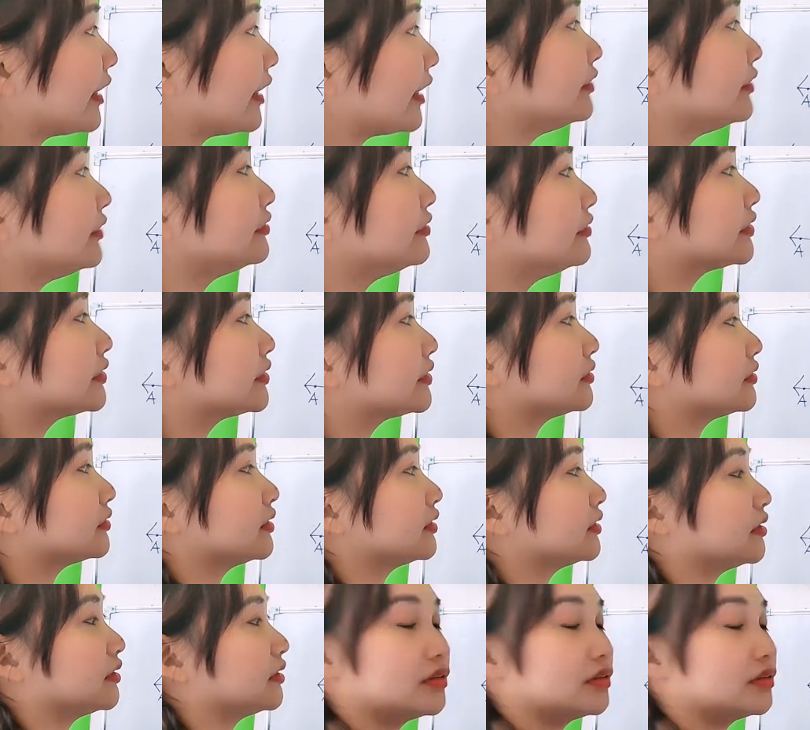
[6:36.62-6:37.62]
have
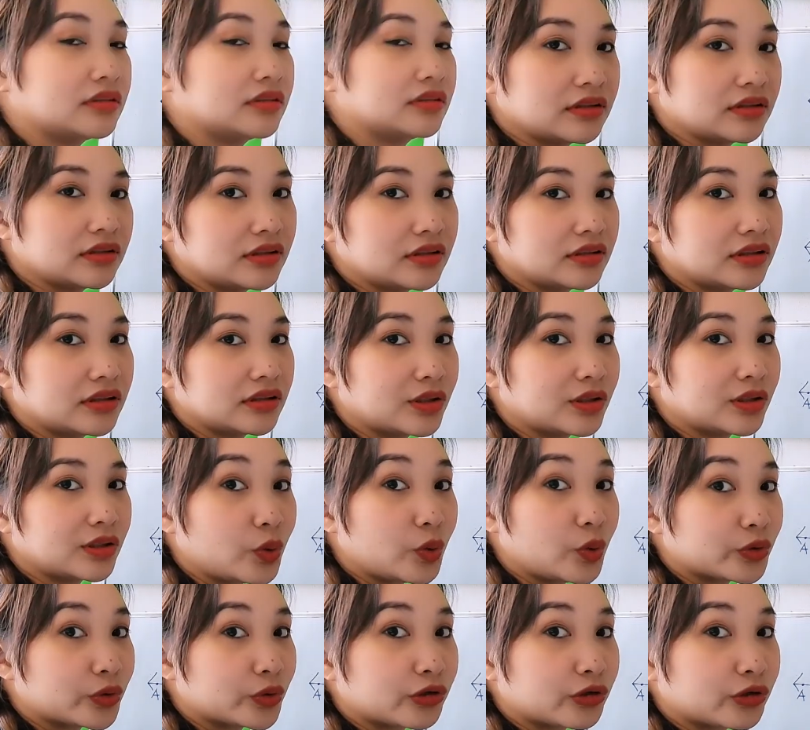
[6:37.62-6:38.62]

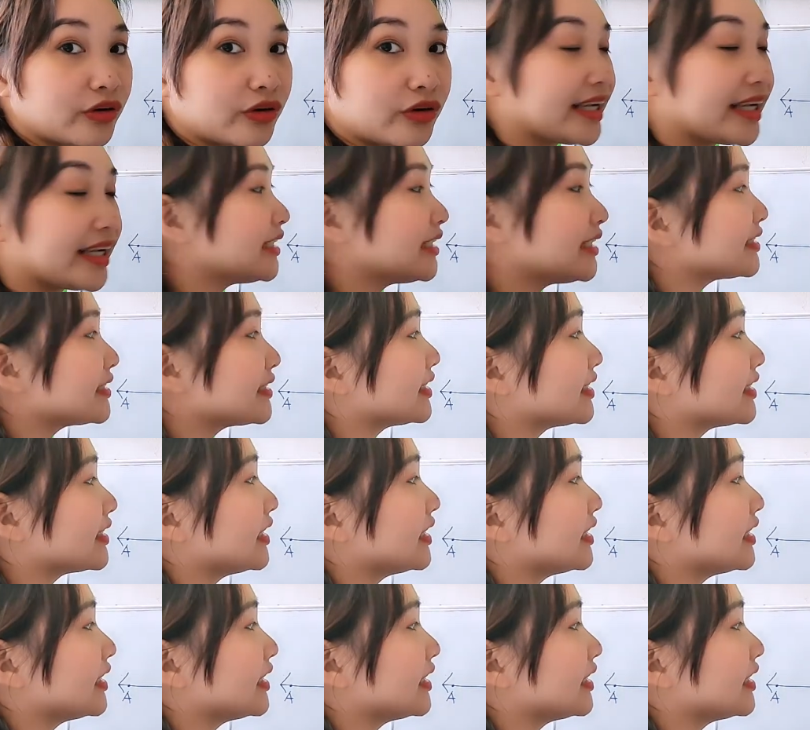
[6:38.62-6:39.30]
lower right.